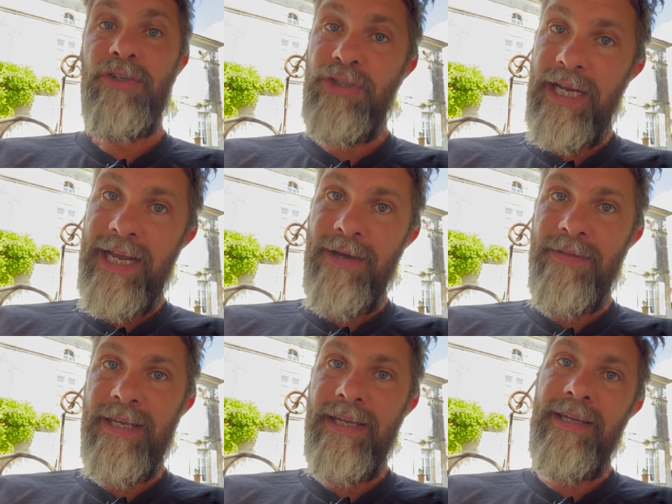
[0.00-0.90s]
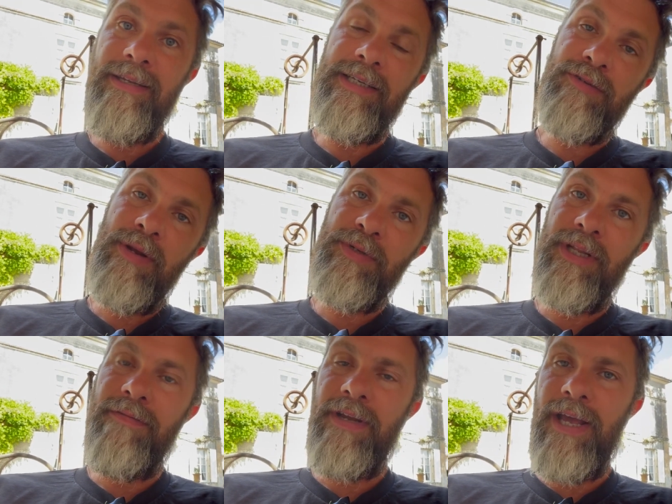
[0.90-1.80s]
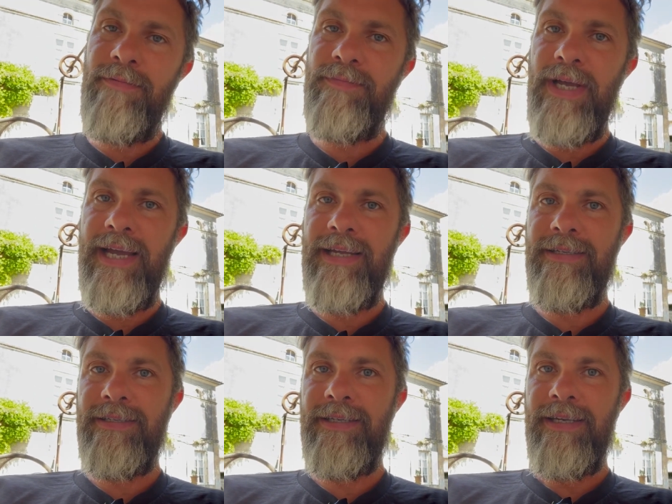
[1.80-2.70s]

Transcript: Check out the description in the video and